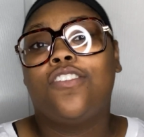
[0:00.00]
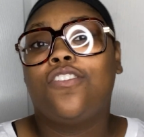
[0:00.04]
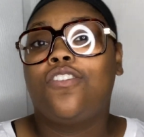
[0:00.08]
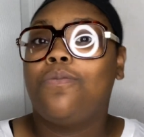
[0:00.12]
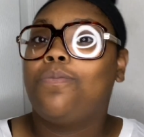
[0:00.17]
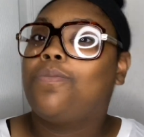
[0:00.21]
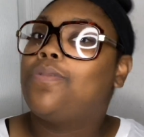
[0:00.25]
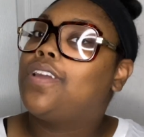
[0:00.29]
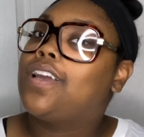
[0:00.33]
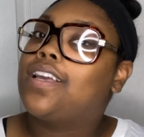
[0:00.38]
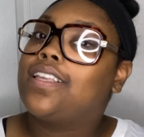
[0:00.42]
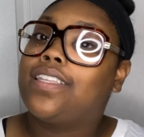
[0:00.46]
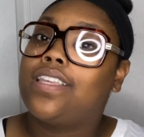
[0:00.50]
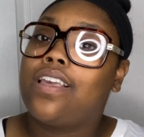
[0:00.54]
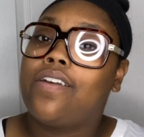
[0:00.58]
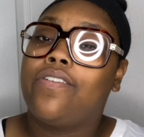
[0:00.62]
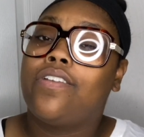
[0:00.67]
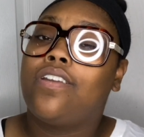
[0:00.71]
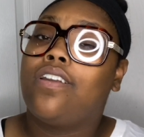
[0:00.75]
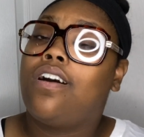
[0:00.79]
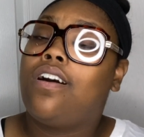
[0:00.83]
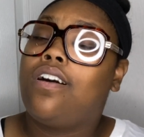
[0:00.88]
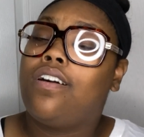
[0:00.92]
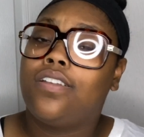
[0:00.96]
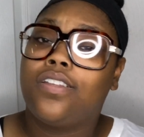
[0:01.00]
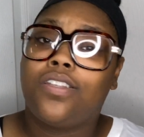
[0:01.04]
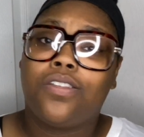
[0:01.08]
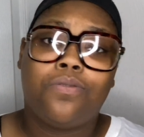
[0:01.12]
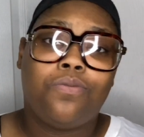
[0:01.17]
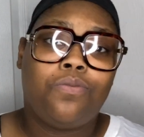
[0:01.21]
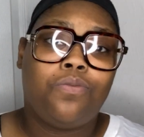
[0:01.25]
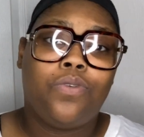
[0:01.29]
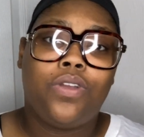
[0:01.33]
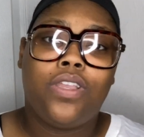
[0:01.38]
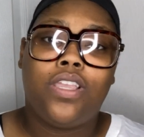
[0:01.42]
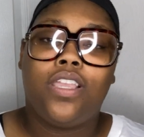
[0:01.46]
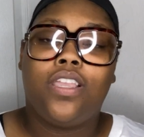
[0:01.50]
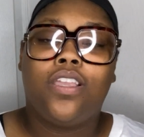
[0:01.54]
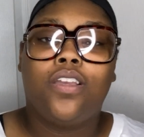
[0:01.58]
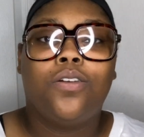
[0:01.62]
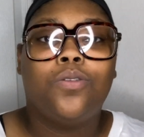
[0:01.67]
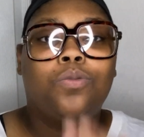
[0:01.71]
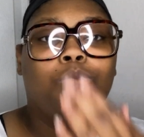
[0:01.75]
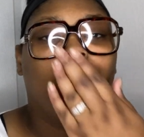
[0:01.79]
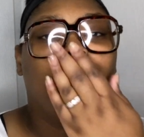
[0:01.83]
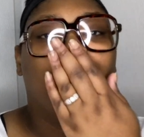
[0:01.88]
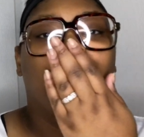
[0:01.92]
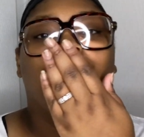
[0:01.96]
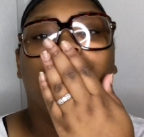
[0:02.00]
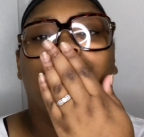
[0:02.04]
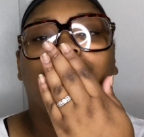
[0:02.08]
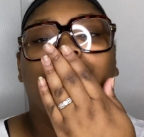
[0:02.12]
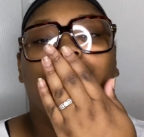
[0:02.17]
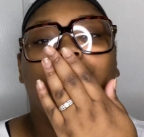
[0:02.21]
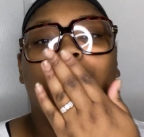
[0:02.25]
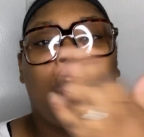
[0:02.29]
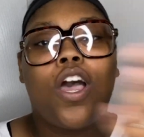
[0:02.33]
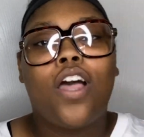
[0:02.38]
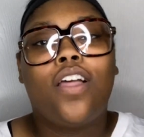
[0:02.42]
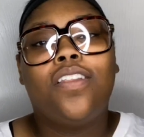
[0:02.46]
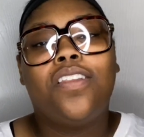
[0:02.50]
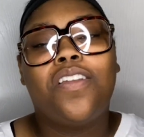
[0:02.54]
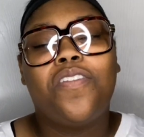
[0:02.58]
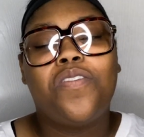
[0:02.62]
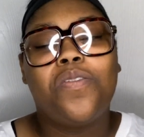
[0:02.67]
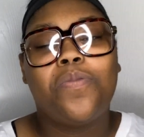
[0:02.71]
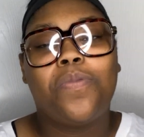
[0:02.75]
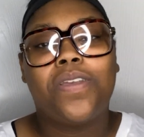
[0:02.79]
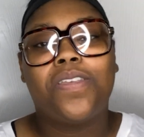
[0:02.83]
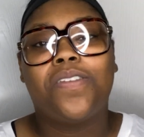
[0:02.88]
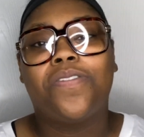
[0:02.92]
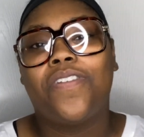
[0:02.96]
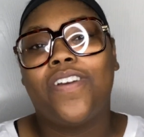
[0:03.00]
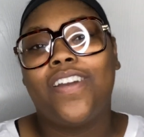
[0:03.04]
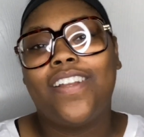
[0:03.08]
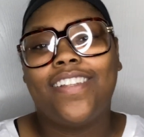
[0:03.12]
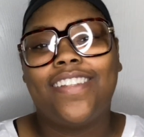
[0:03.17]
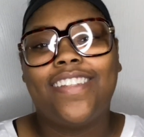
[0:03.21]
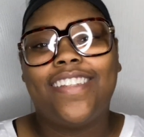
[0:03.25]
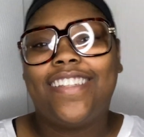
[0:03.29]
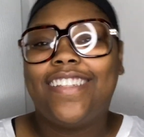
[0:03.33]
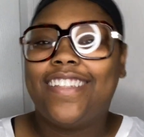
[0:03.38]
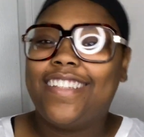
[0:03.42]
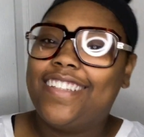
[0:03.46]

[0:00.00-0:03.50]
hope you guys have an awesome week. Mwah. Love you, best friends.